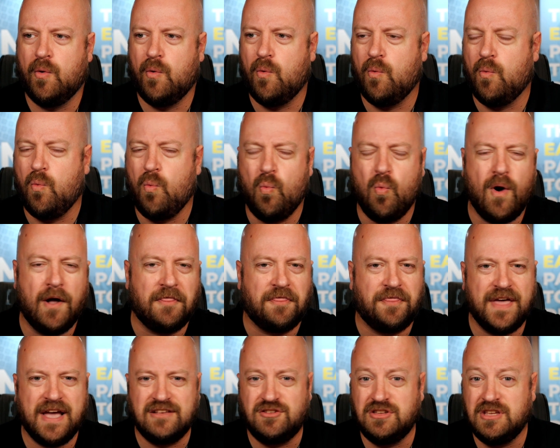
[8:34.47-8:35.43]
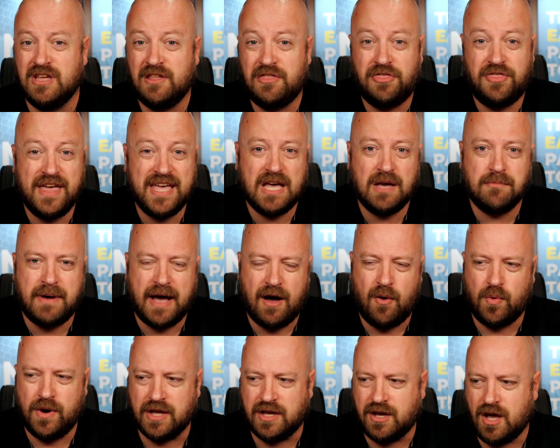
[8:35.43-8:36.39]
what things you need to think
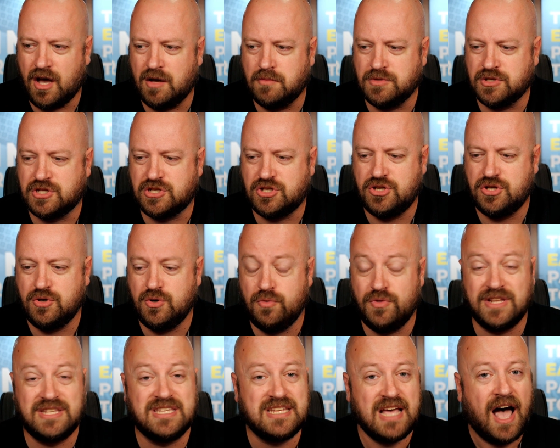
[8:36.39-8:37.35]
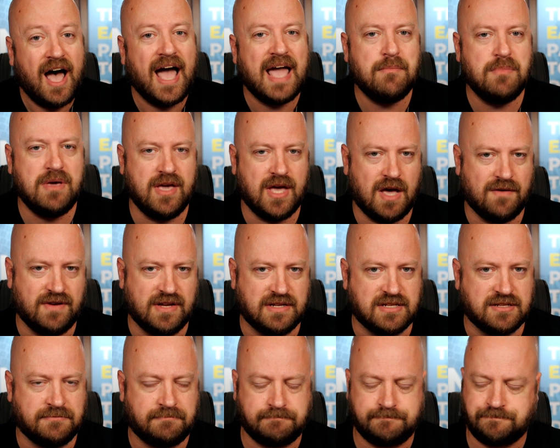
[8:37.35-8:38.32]
about when it comes to the timing of
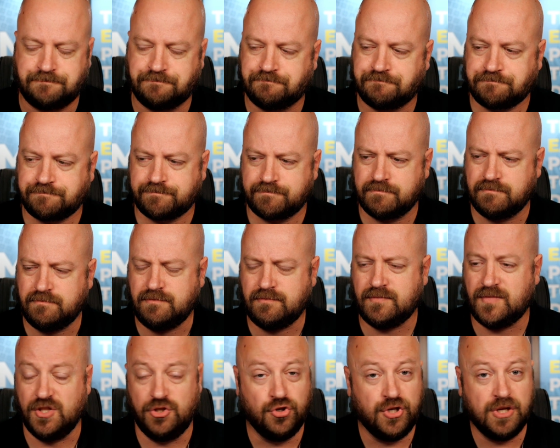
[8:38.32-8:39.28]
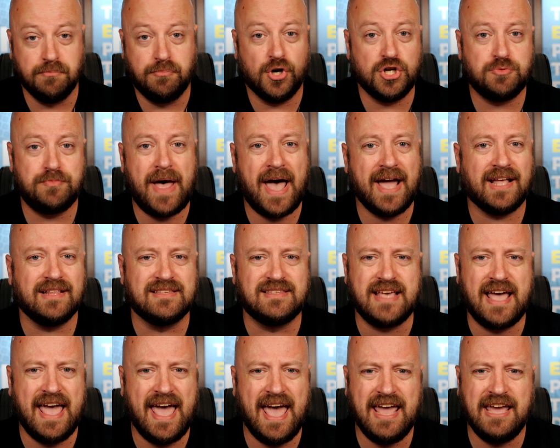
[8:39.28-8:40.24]
it. You can push back and
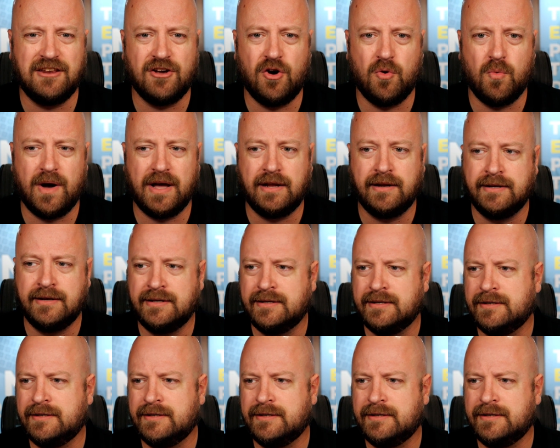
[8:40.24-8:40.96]
say, hey, you know what?